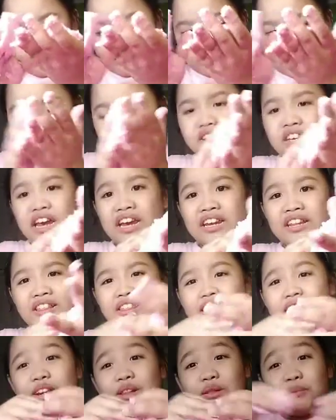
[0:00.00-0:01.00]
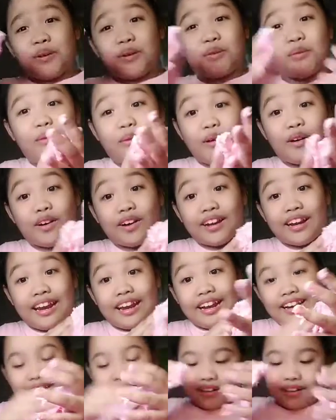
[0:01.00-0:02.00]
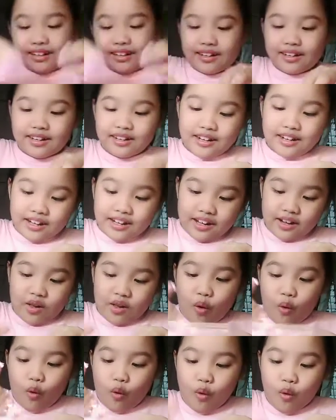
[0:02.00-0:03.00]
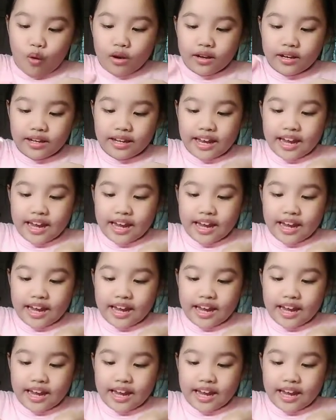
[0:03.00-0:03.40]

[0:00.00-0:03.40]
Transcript: It's kind of a little bit of working with all the